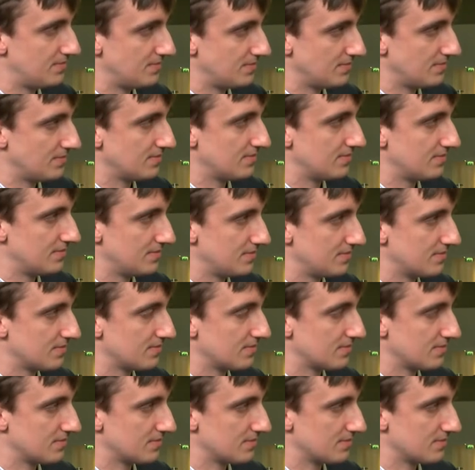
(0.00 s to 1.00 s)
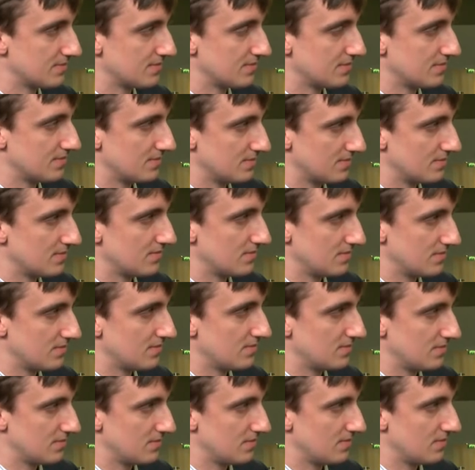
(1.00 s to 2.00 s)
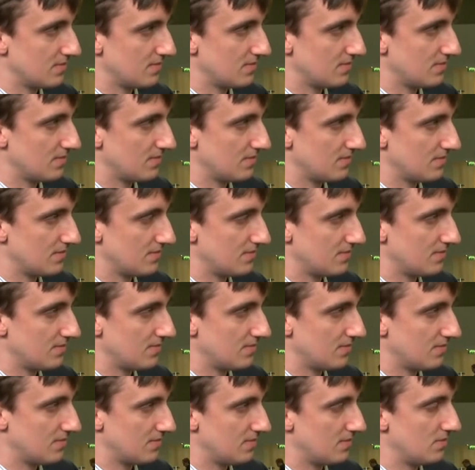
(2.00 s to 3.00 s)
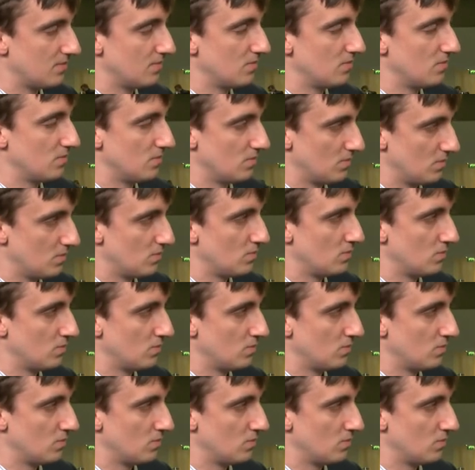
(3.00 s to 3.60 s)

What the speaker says: (silent)